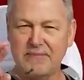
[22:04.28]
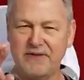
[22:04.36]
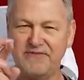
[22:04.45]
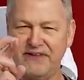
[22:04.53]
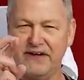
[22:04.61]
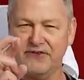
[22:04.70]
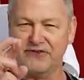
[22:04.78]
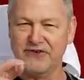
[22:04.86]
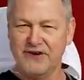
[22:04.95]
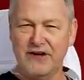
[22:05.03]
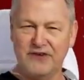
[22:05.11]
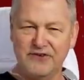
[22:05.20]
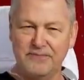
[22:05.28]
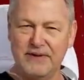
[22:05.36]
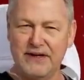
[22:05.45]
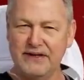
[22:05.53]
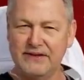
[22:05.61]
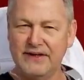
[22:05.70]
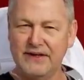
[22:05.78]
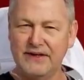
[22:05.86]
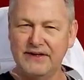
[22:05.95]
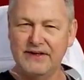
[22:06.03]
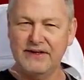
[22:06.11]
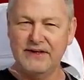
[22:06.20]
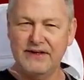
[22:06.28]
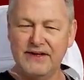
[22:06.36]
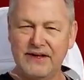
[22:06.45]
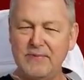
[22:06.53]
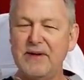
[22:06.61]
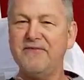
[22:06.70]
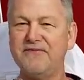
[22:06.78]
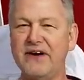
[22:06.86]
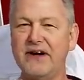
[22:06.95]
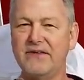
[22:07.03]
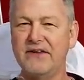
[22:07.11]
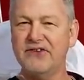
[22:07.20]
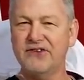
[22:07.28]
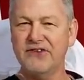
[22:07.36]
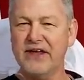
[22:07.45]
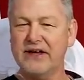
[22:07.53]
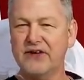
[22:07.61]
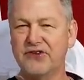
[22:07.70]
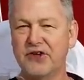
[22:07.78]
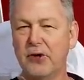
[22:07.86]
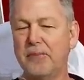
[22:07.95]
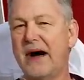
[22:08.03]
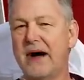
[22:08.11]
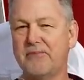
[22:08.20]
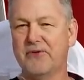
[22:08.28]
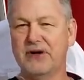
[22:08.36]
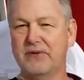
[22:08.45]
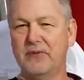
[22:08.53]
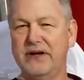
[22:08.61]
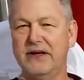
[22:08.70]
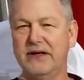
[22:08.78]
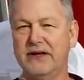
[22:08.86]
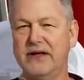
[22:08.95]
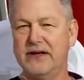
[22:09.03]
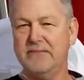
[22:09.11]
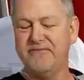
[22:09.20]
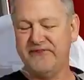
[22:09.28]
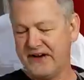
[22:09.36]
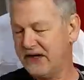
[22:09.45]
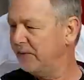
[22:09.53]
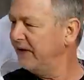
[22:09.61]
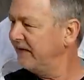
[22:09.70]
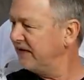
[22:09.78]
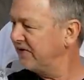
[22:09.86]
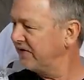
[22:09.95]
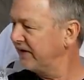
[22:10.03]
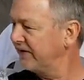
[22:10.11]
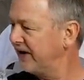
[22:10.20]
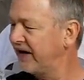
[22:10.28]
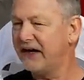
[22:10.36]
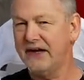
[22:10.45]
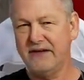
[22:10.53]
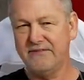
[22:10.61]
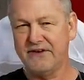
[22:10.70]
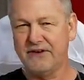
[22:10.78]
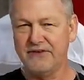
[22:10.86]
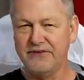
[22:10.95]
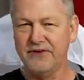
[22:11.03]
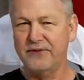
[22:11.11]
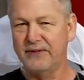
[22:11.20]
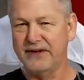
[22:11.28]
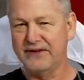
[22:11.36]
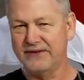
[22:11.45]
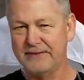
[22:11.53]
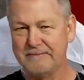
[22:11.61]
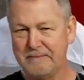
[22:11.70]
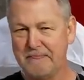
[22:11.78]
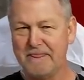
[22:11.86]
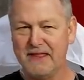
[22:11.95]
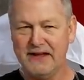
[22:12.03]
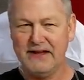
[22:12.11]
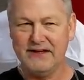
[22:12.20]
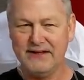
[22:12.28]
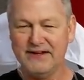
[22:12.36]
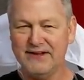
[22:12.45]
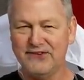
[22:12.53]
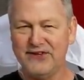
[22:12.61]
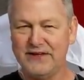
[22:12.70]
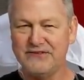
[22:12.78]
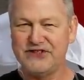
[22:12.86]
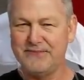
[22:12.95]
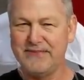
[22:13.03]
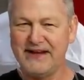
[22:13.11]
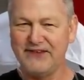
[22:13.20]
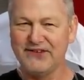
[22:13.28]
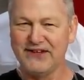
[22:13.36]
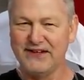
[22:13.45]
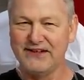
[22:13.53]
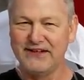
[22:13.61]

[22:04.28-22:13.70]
our fingers crossed, but uh, it'll be fun. This is like a soap opera. We can keep following this little hive all through winter and uh, see if she makes it.